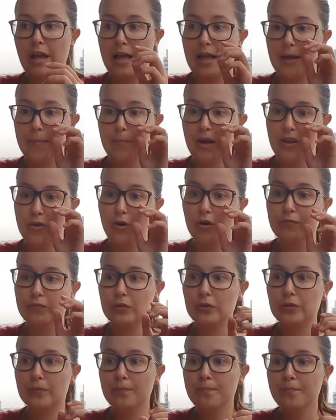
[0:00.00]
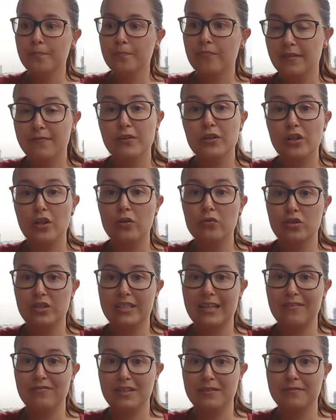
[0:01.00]
Um, a novel, different
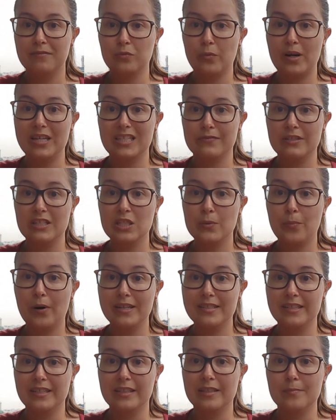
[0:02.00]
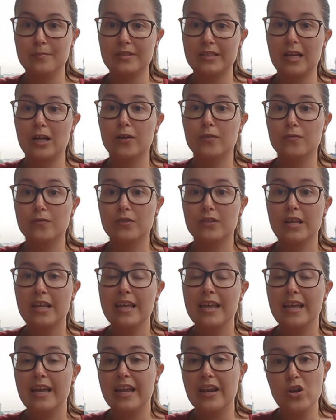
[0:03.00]
cultures have different ways of expressing themselves
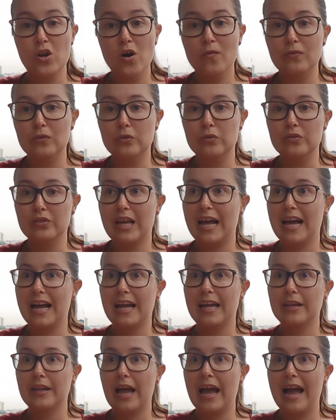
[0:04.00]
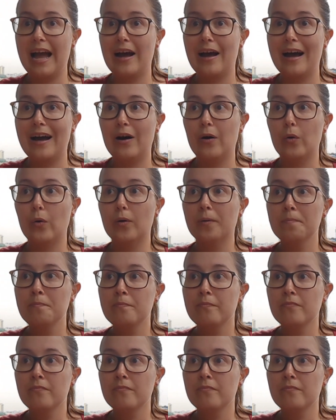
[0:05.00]
in novels, and how